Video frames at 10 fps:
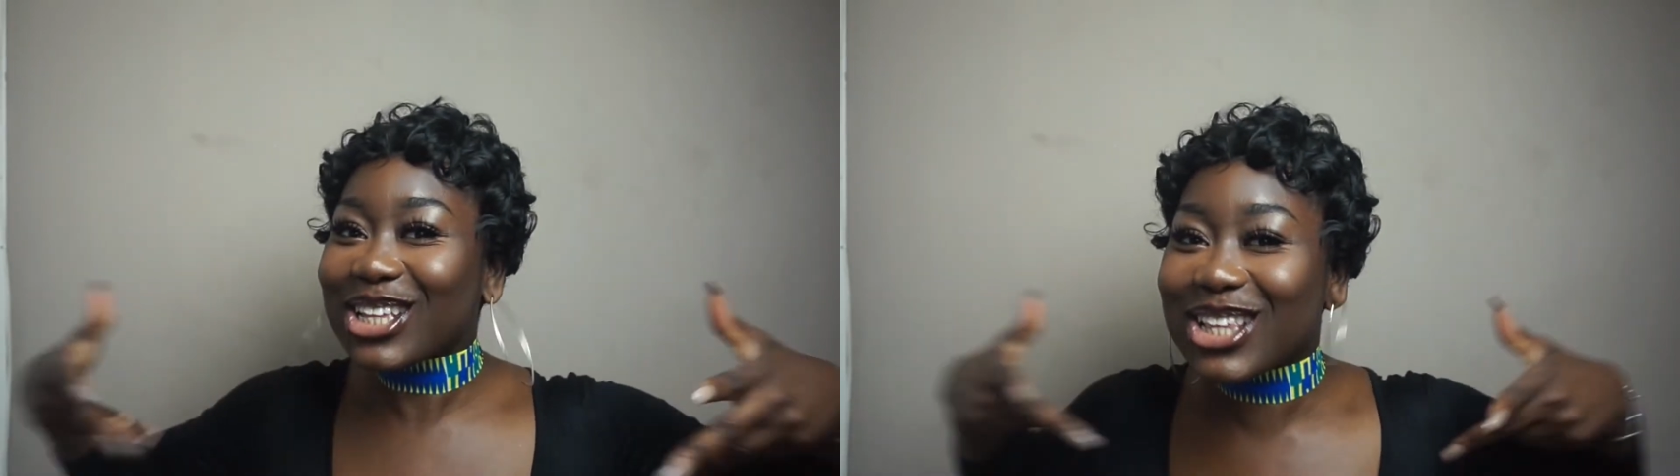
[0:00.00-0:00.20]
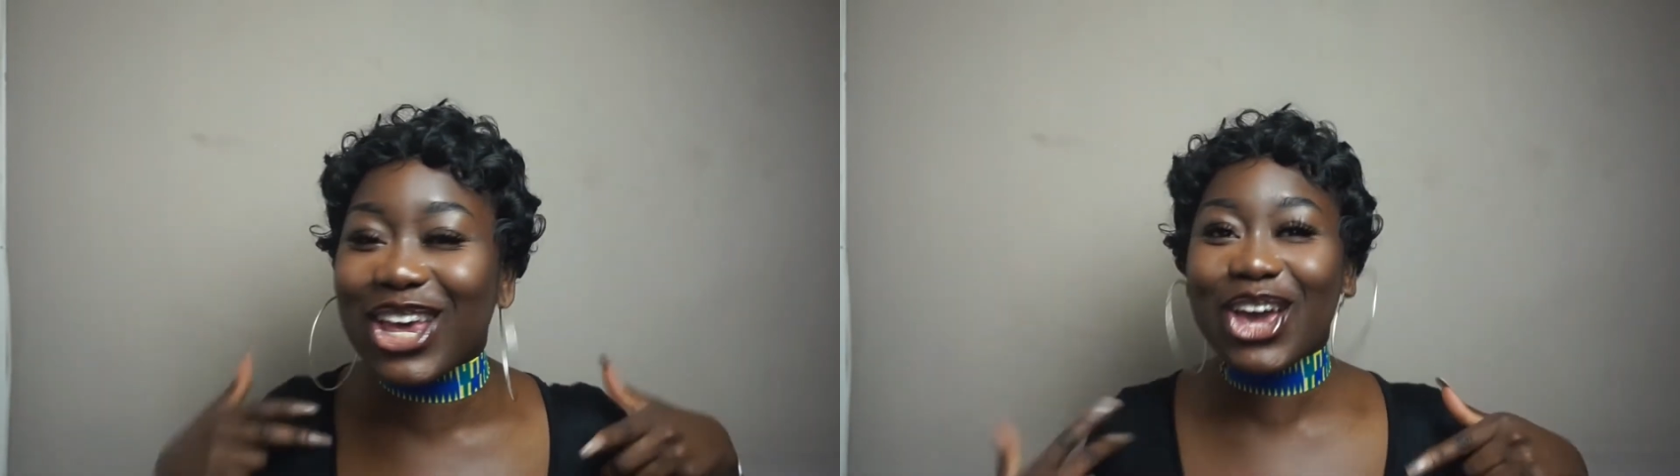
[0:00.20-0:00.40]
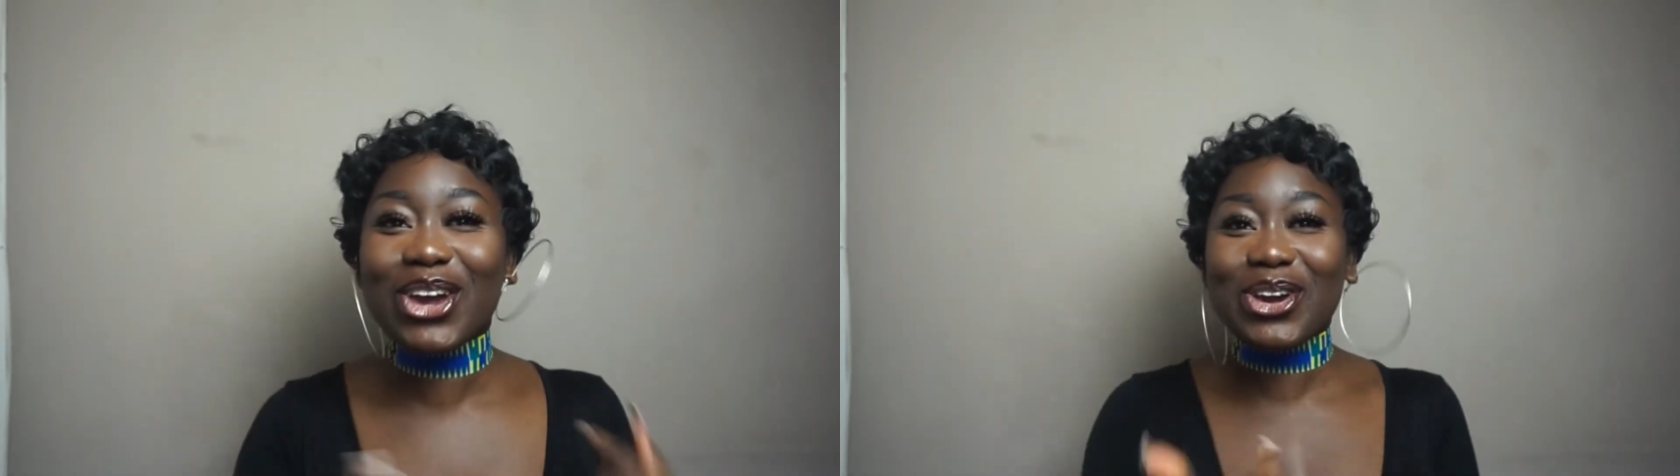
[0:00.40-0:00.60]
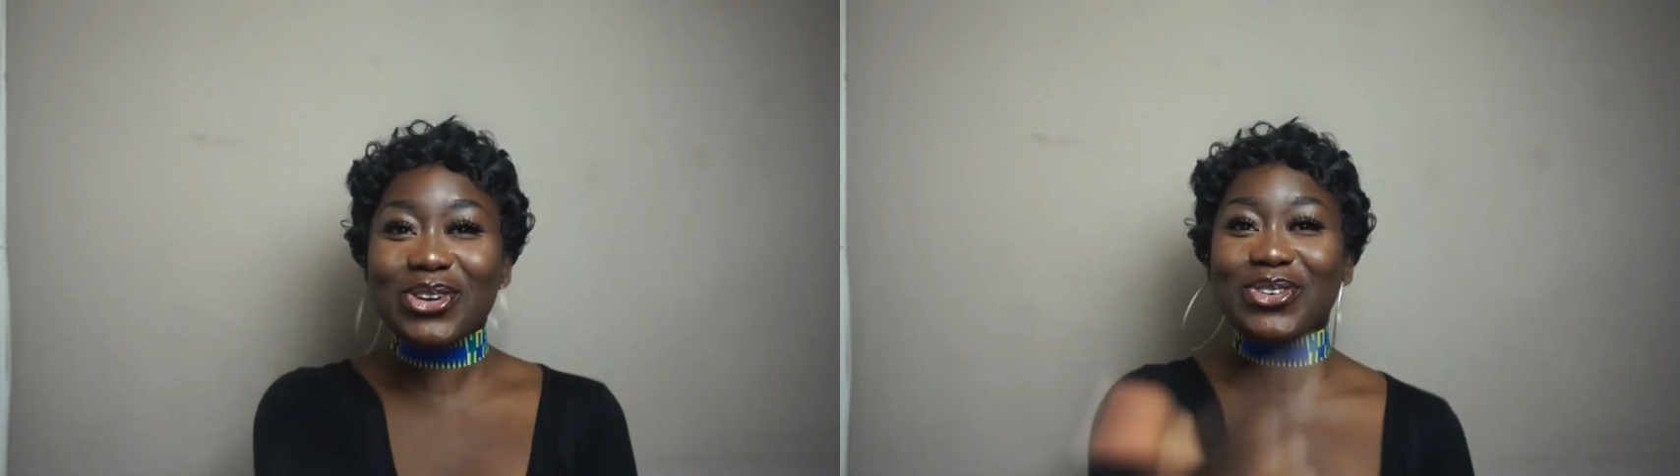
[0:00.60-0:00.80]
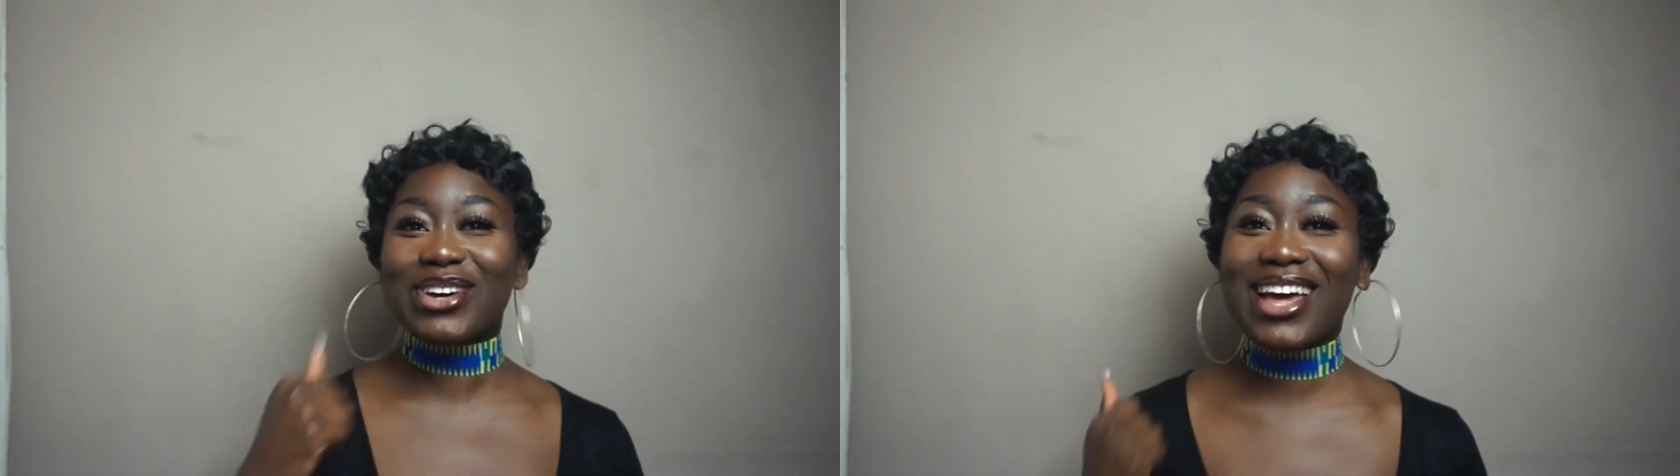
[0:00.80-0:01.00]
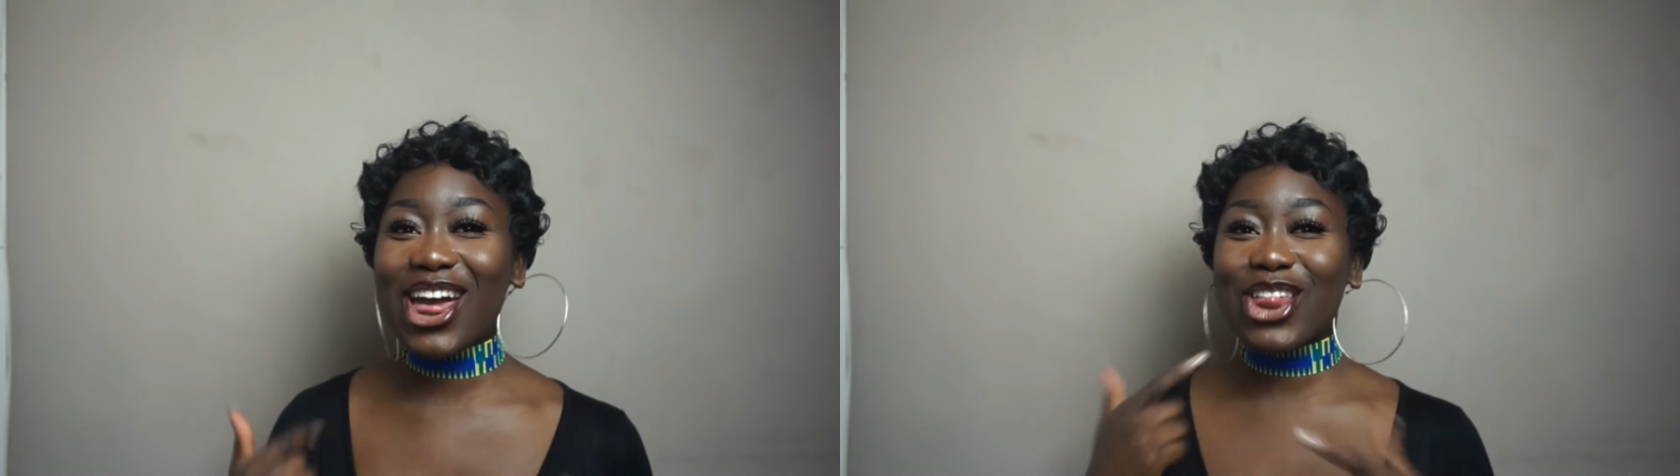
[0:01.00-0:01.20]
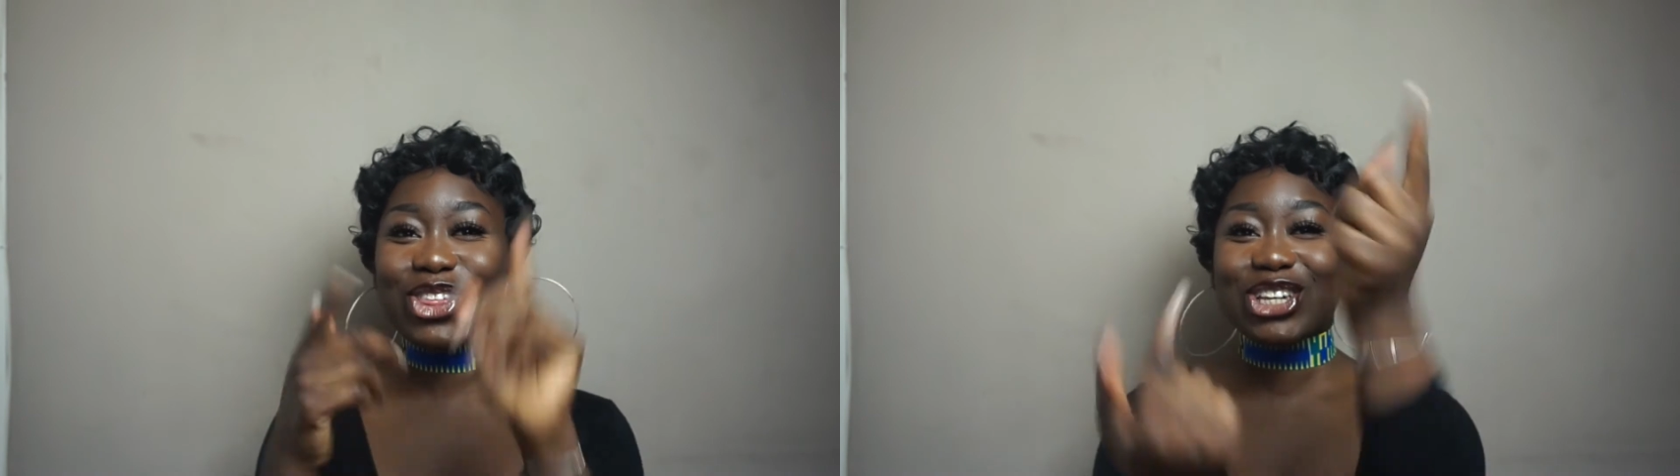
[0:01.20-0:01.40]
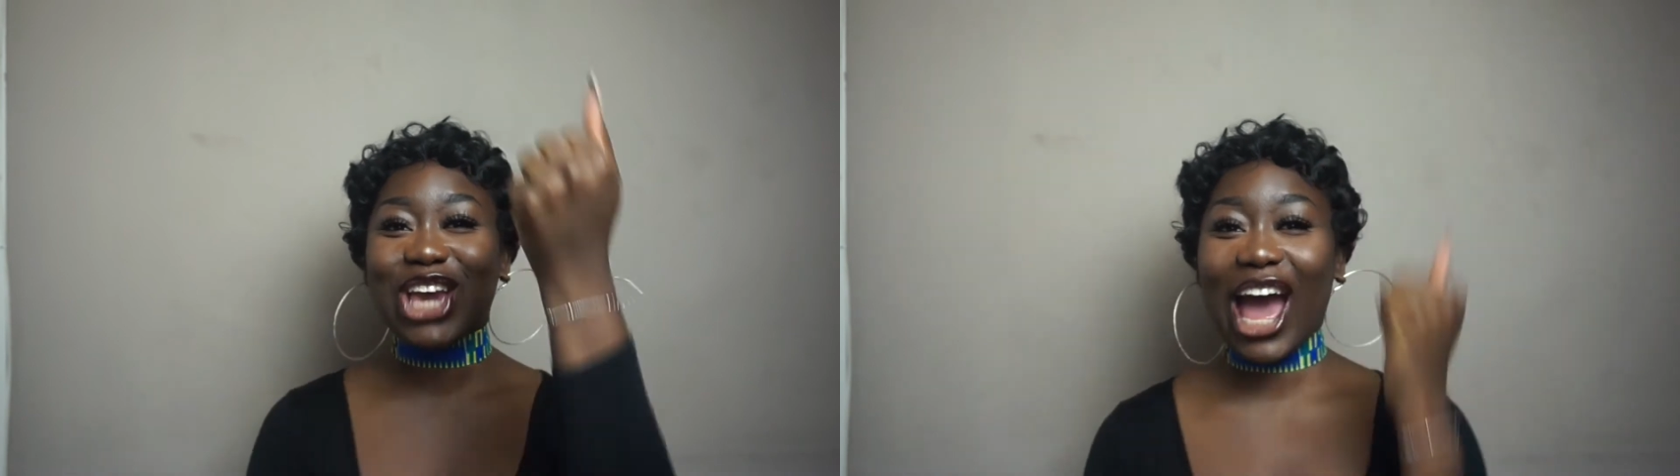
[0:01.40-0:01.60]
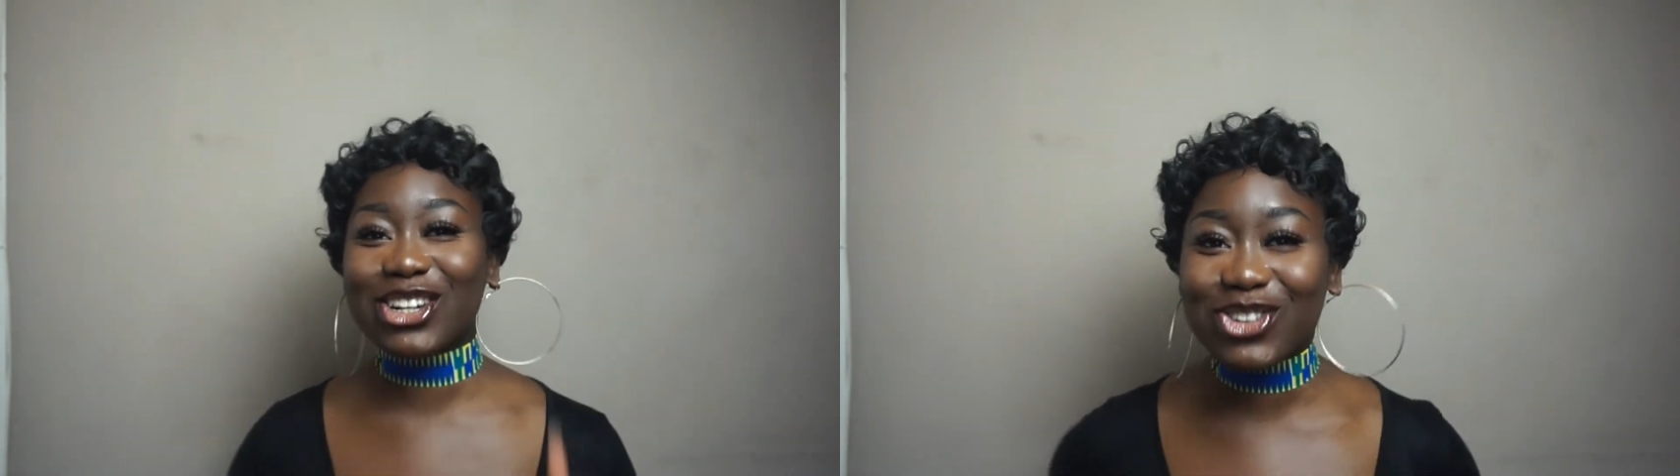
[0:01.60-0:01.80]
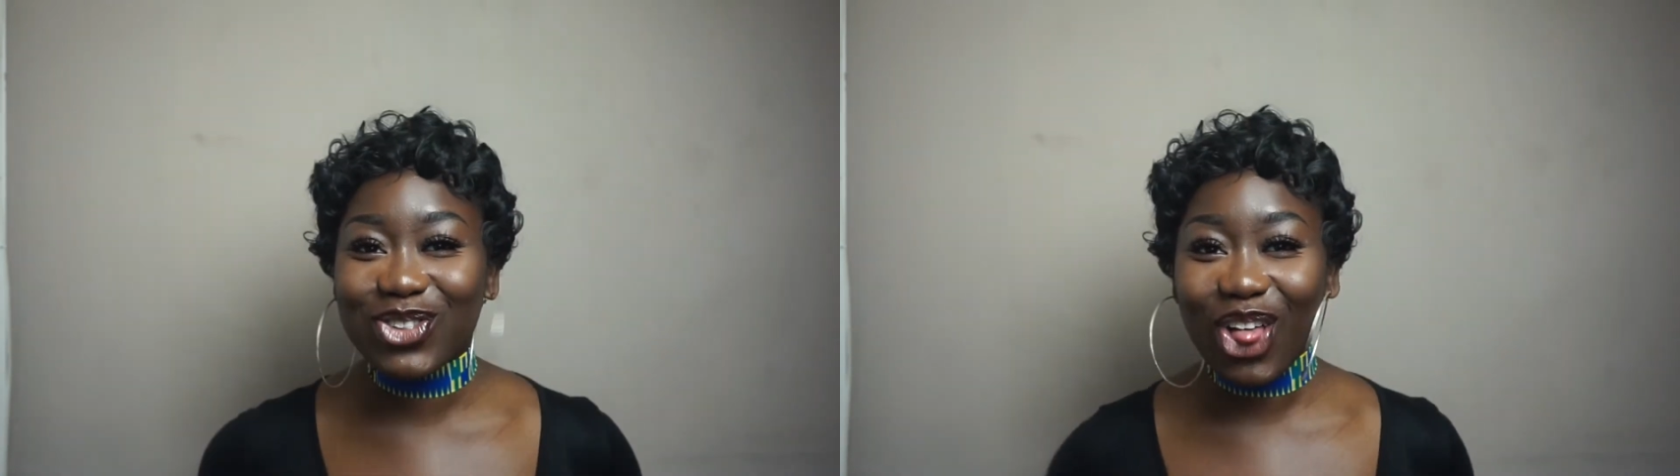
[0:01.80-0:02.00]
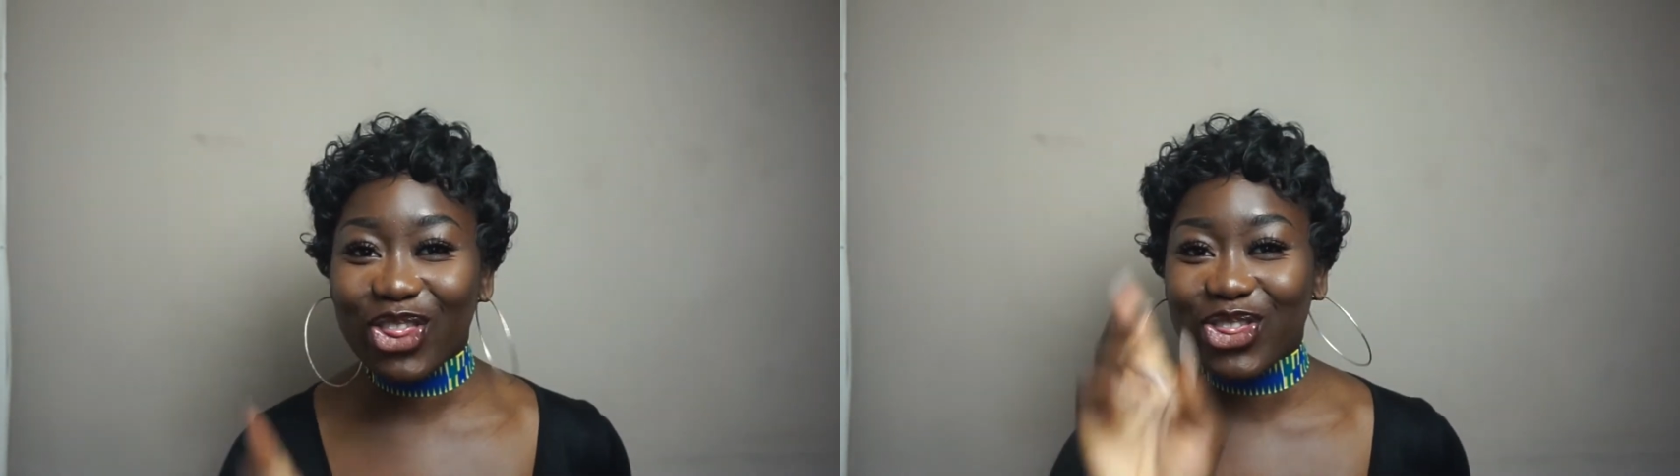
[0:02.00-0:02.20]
to the channel.